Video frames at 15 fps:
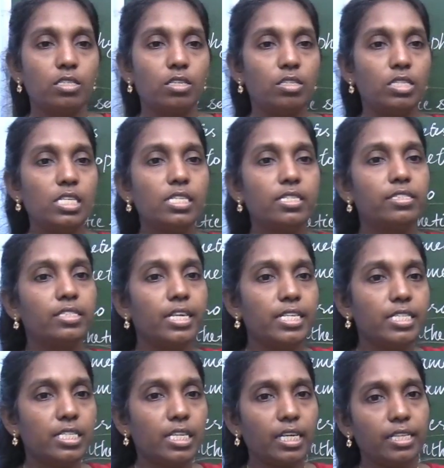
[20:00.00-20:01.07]
So, this
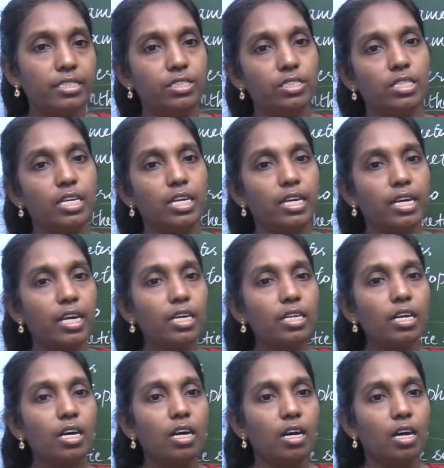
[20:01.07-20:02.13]
genetic
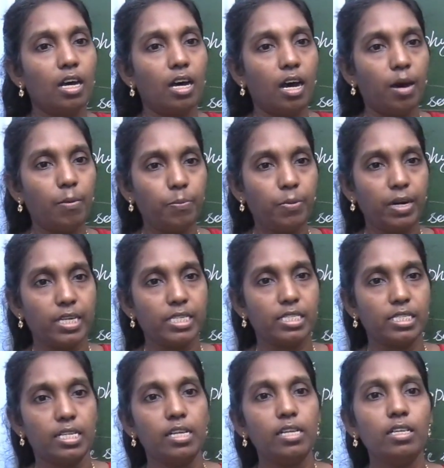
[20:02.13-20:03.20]
engineering
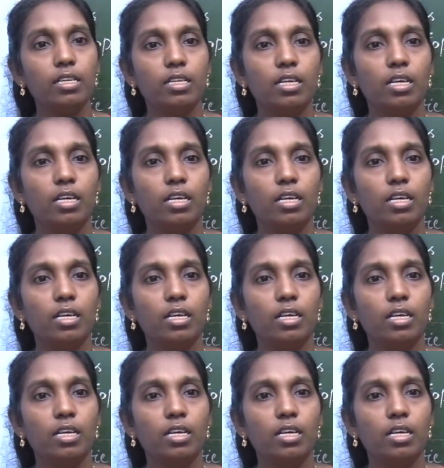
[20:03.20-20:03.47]
appraisal